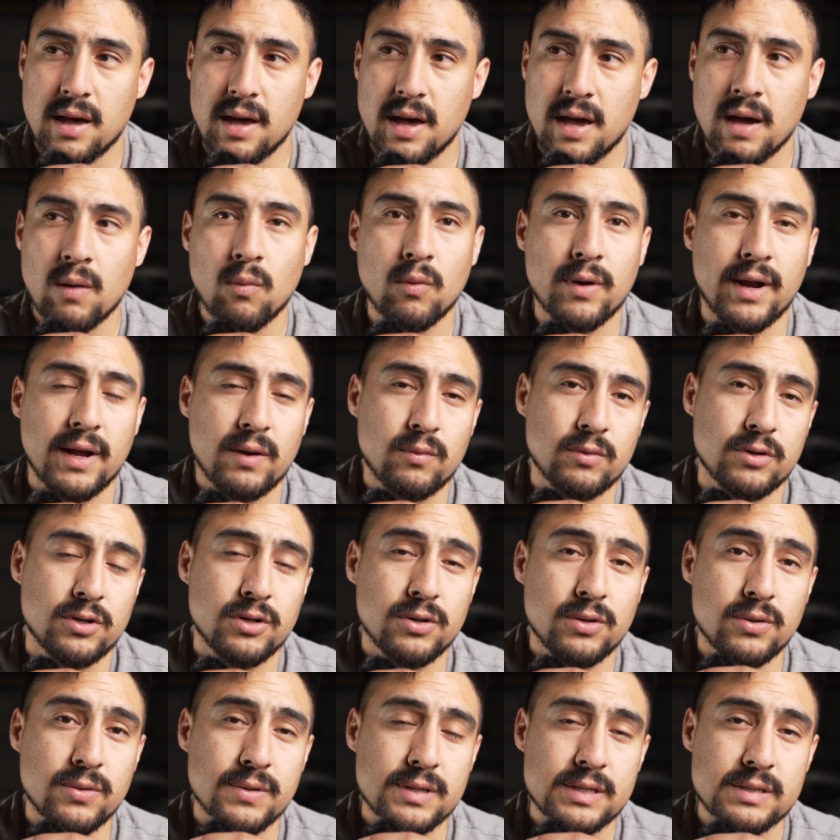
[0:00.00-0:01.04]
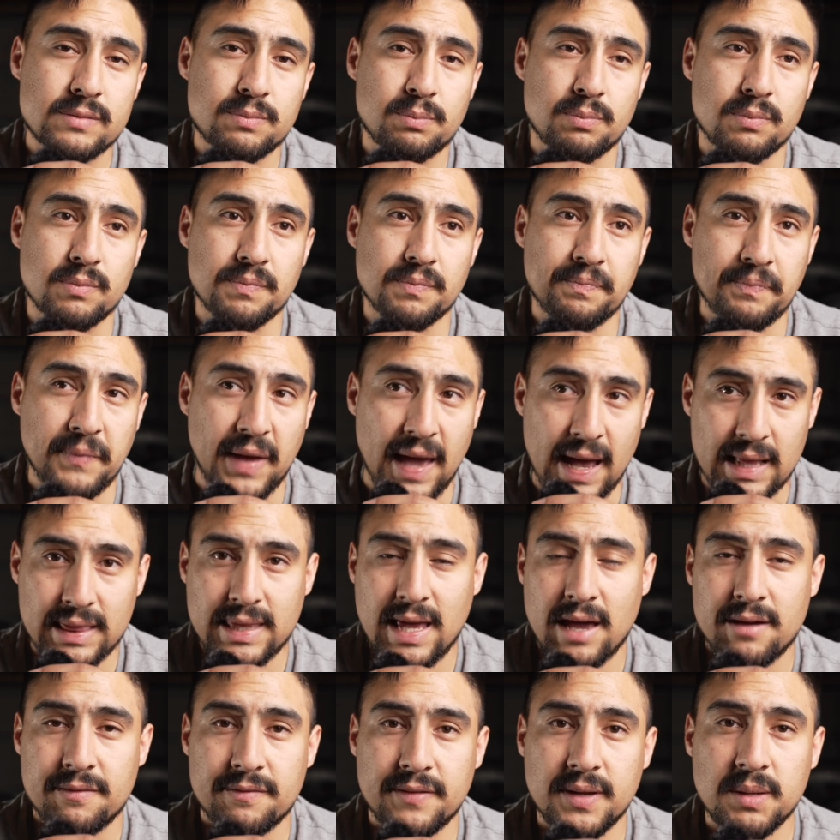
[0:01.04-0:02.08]
And what I would do is get
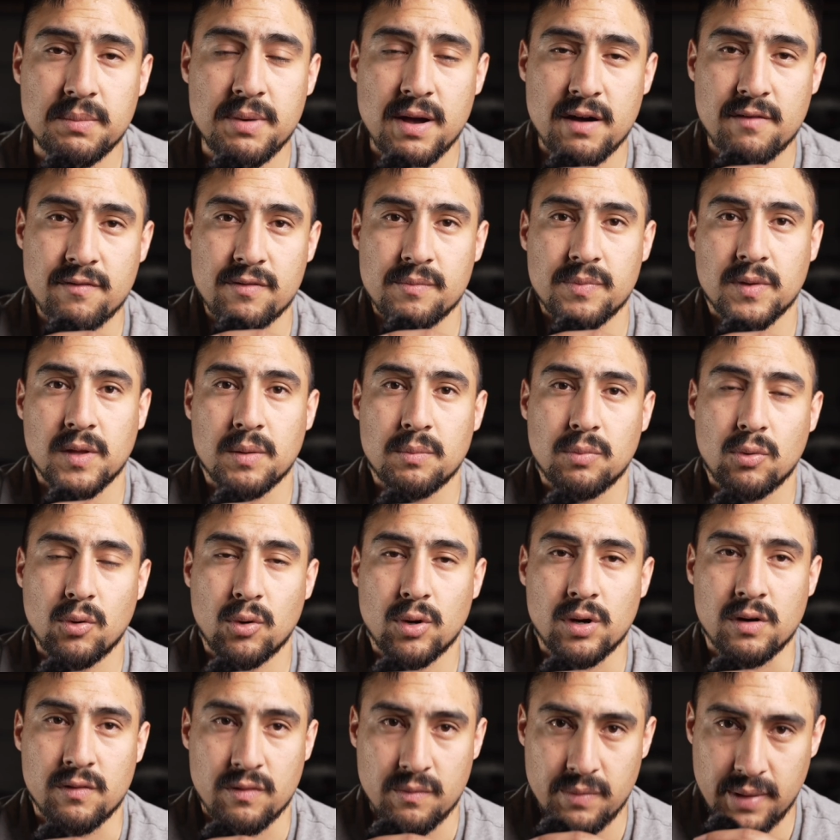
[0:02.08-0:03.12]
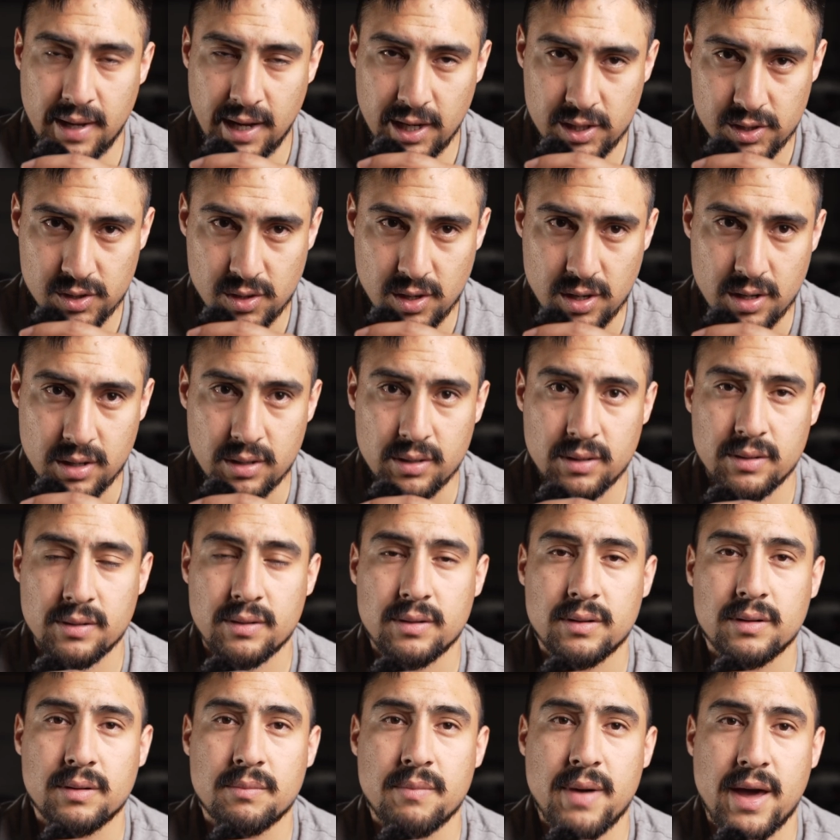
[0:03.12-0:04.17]
that feedback from the employer, from the HR
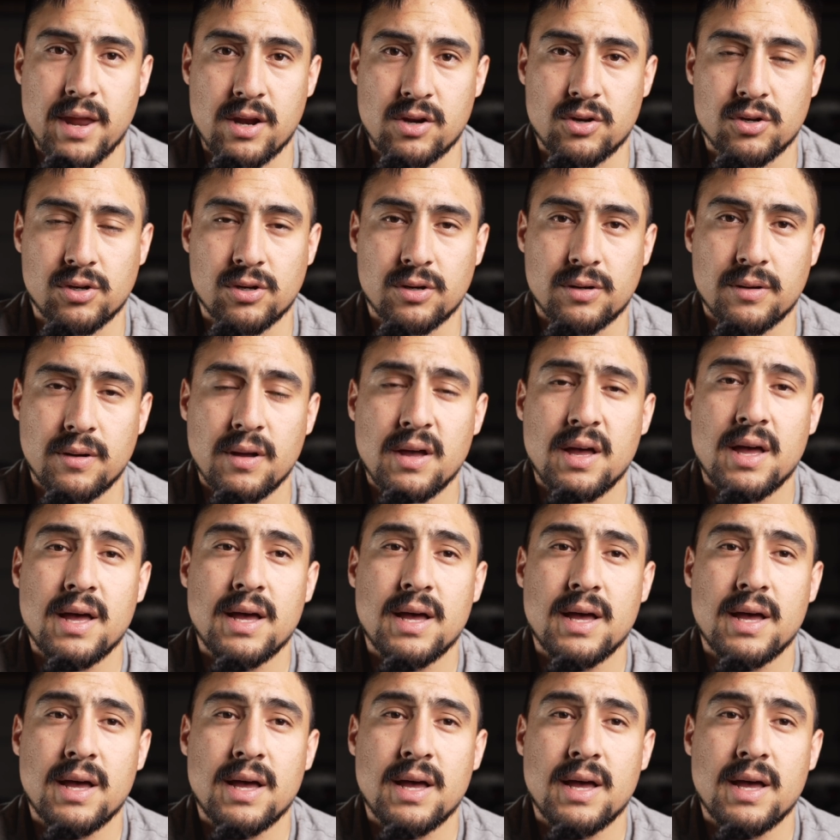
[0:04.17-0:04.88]
manager,